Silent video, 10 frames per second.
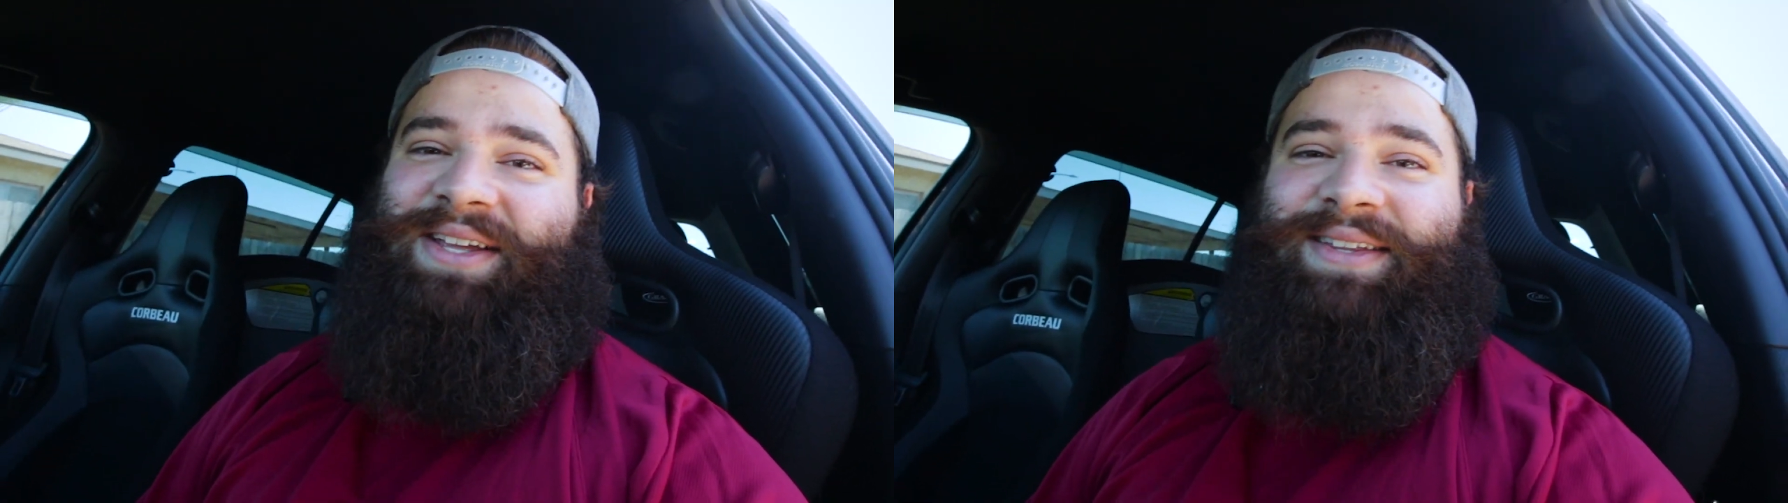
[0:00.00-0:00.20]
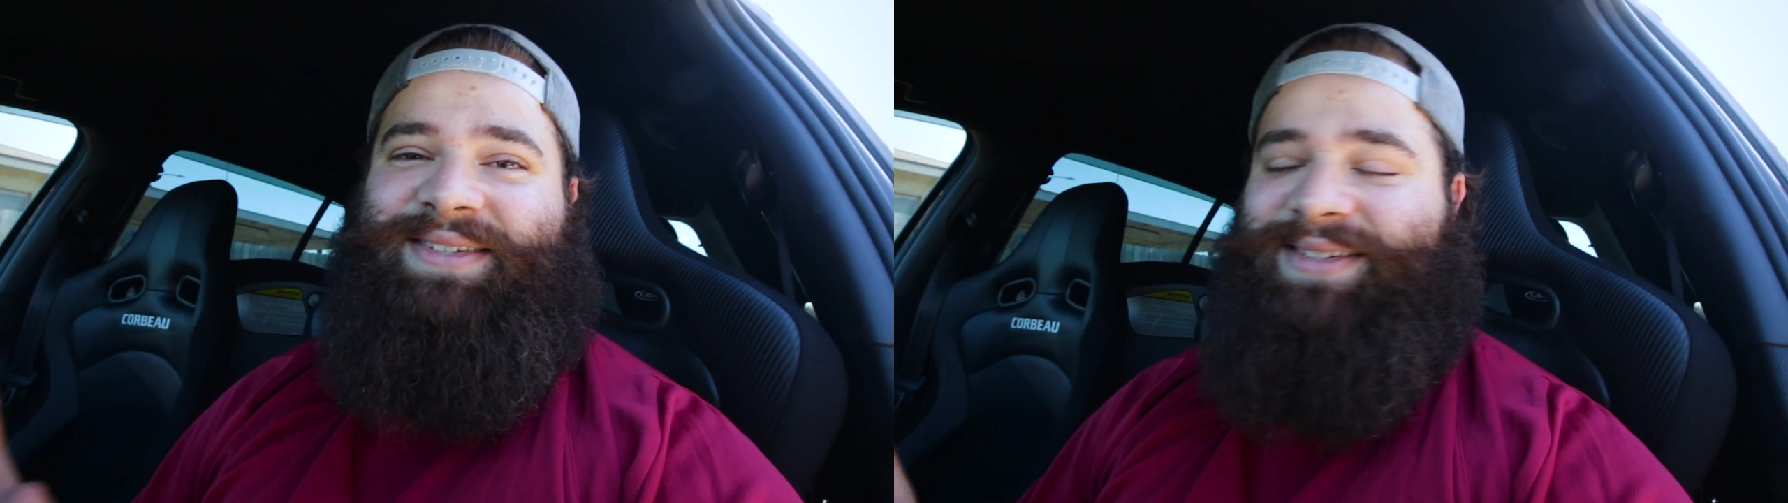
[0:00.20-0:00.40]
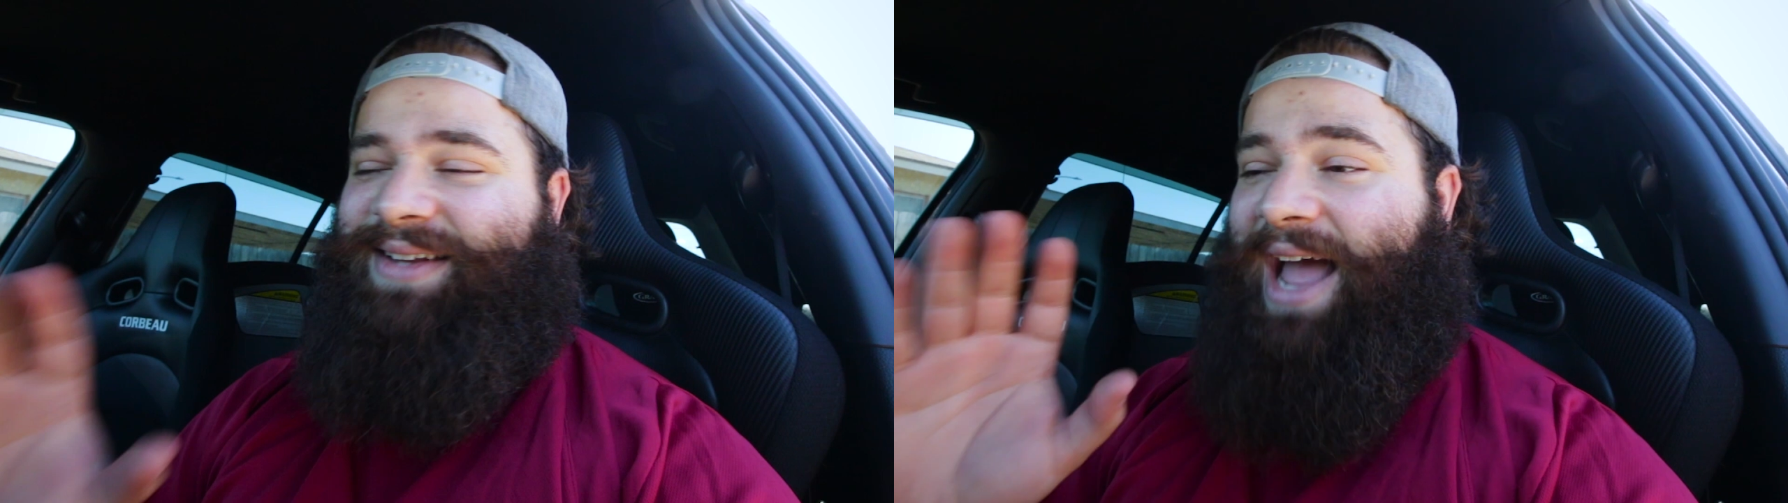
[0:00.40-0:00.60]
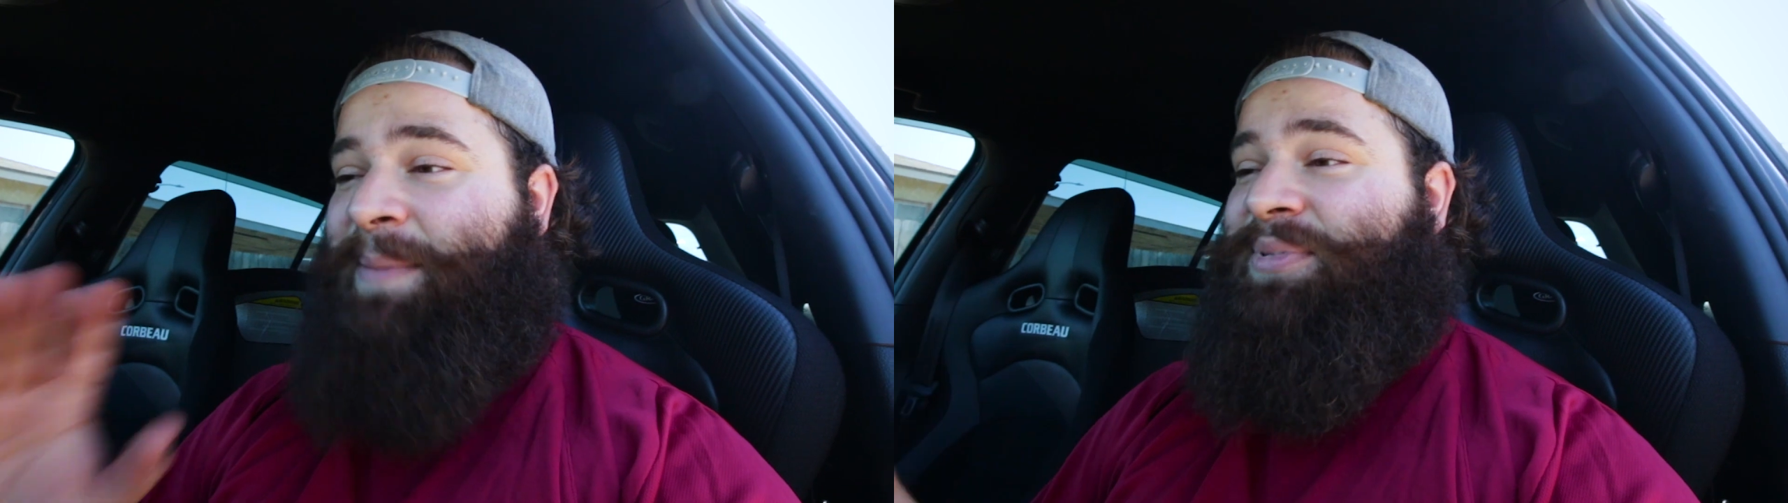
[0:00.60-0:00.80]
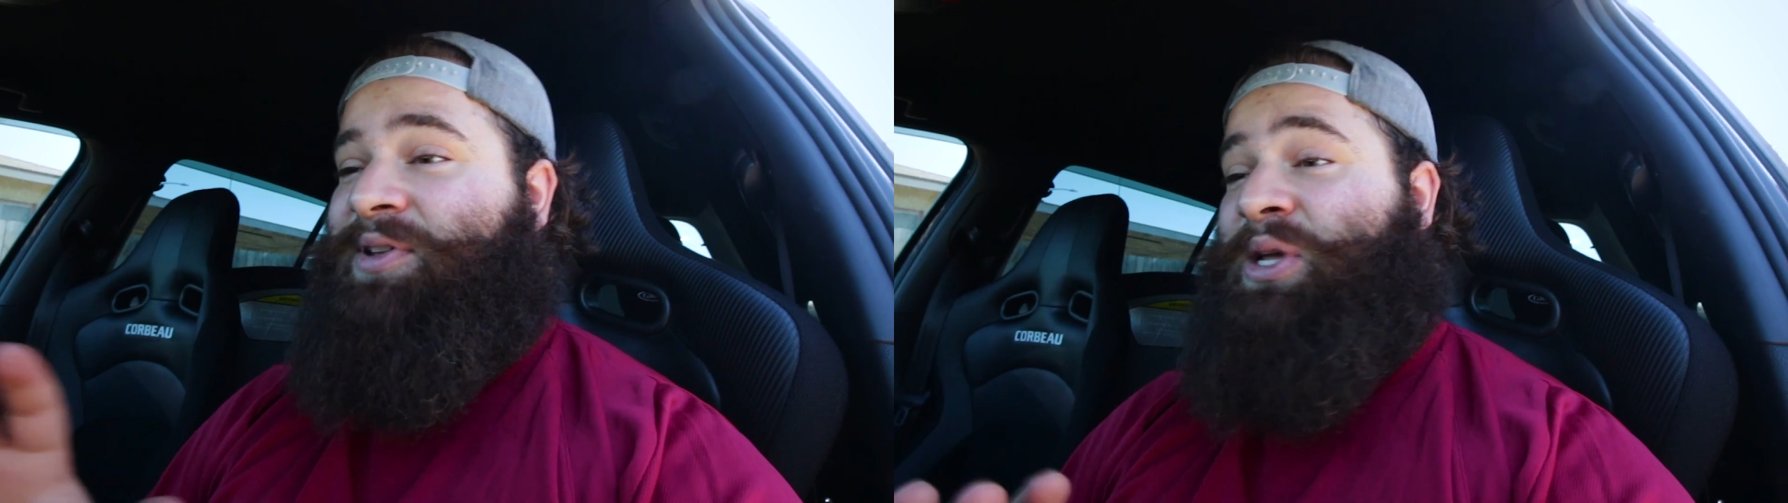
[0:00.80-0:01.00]
This is
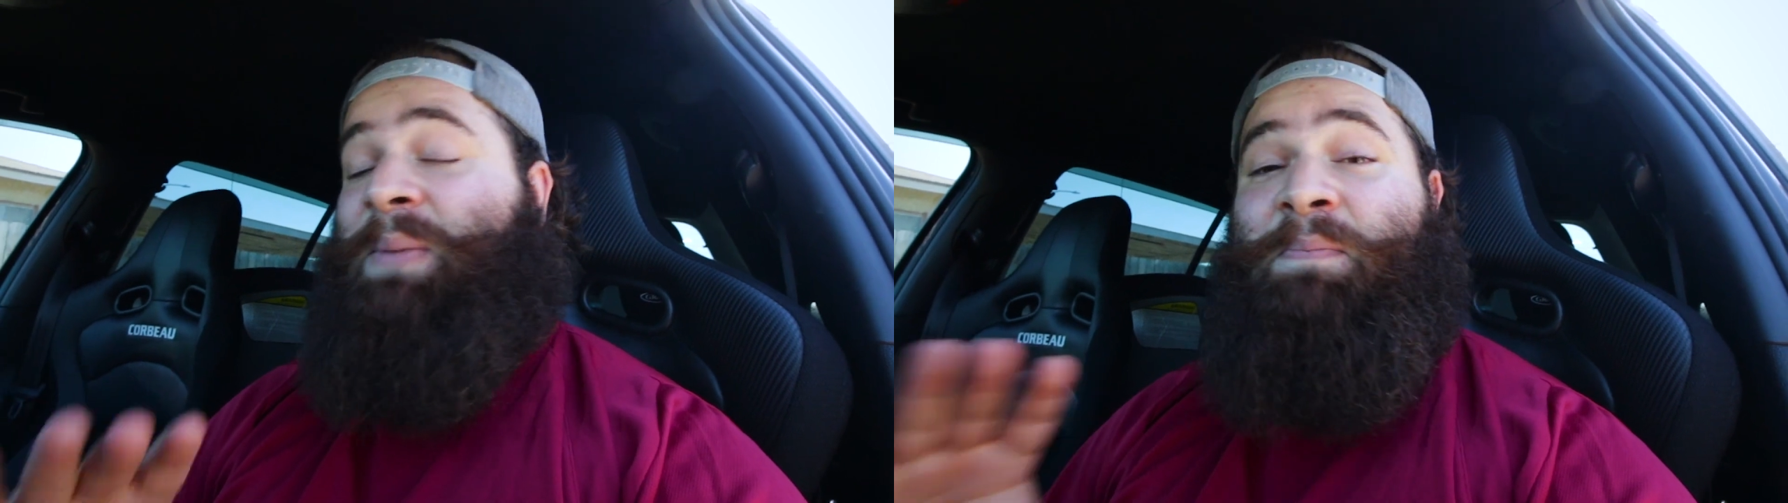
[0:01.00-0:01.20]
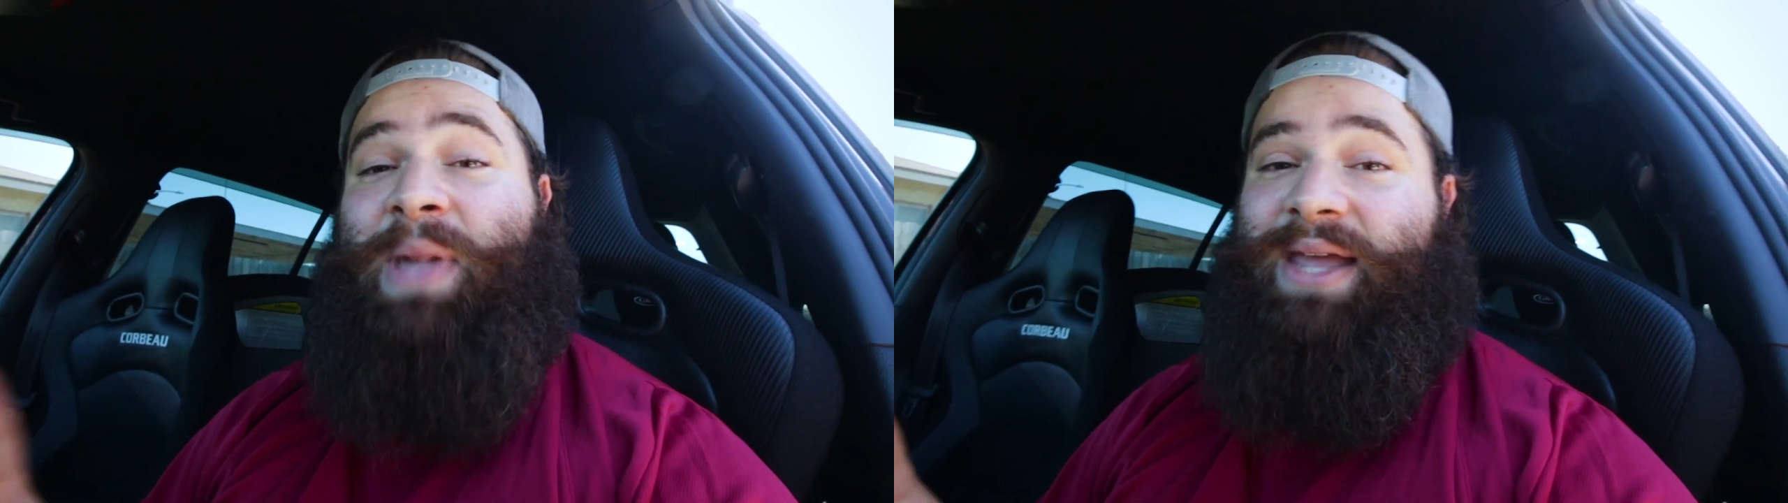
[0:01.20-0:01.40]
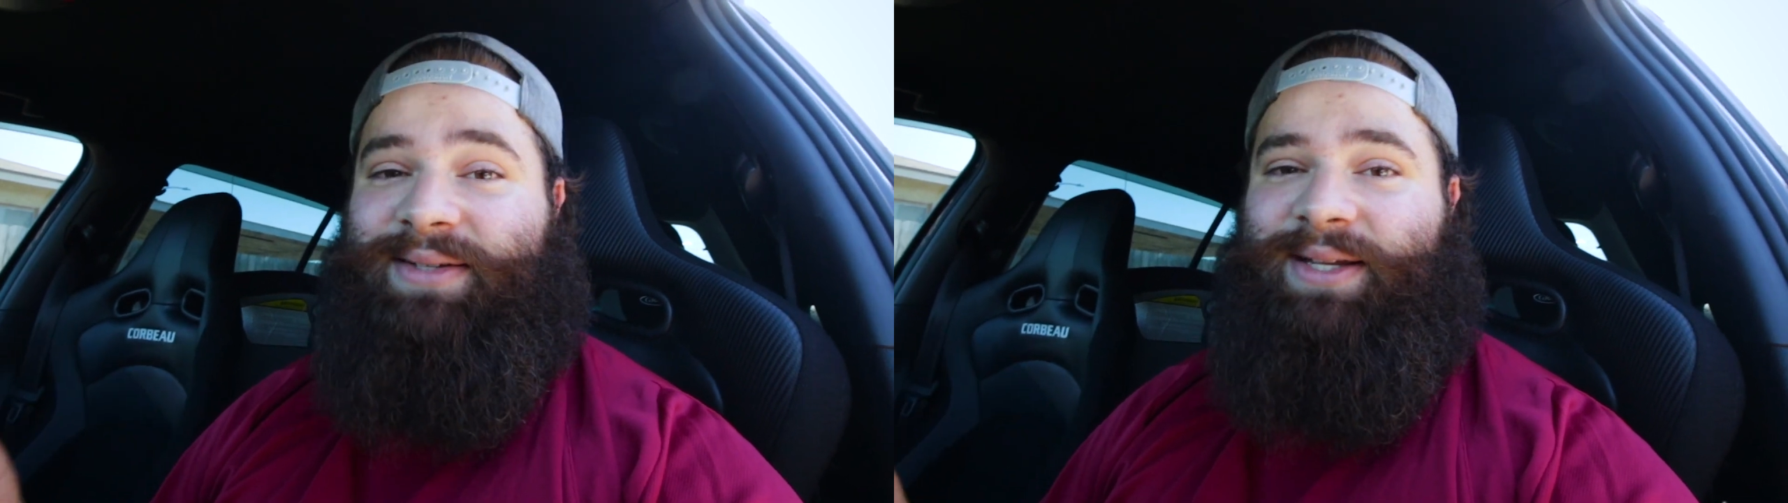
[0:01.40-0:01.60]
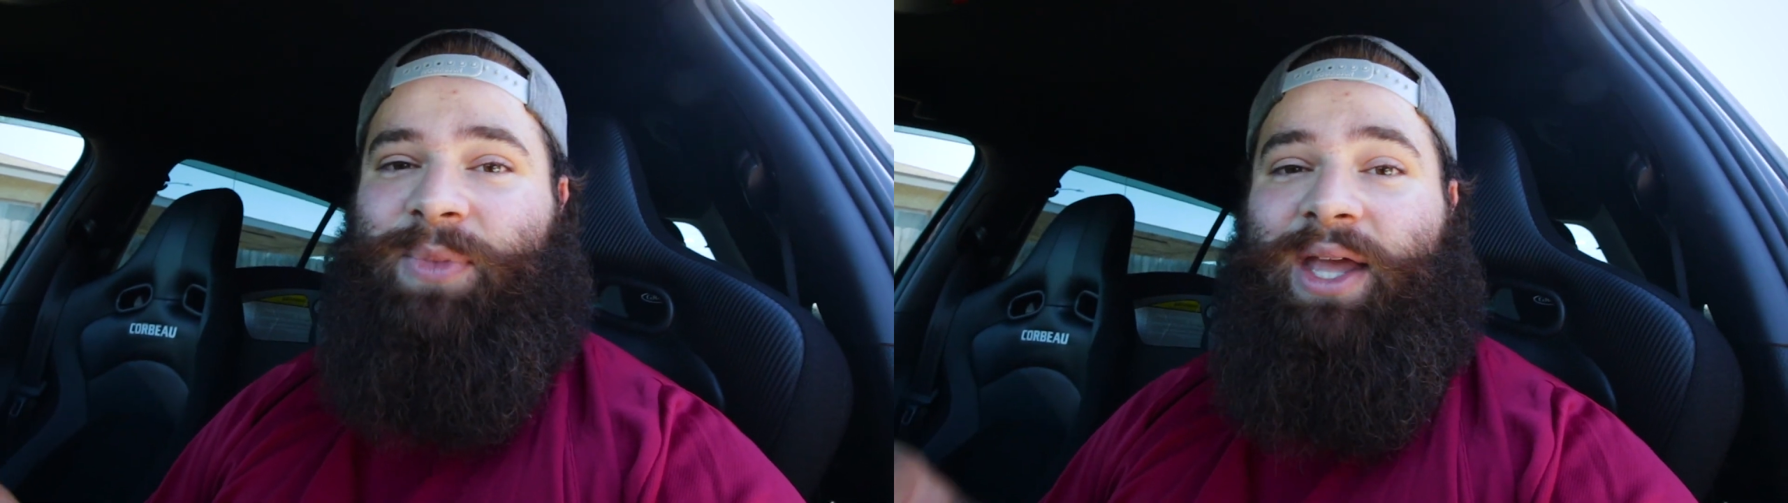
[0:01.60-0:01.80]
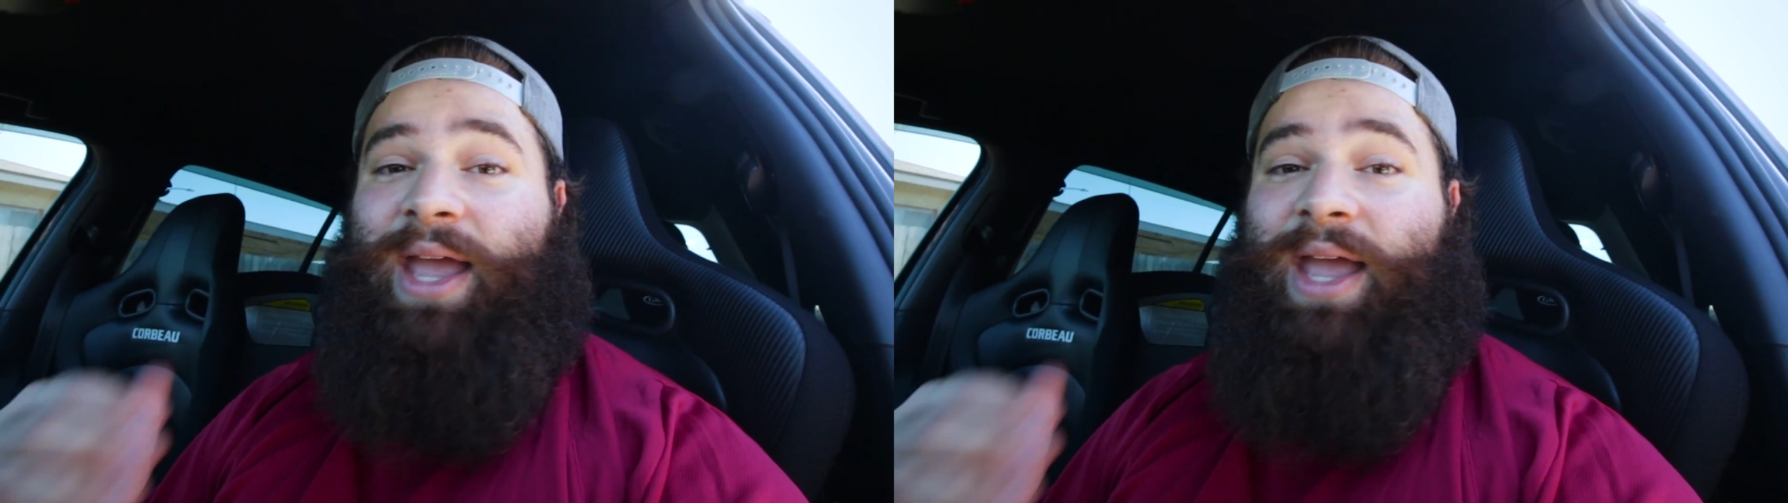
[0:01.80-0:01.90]
absolutely amazing.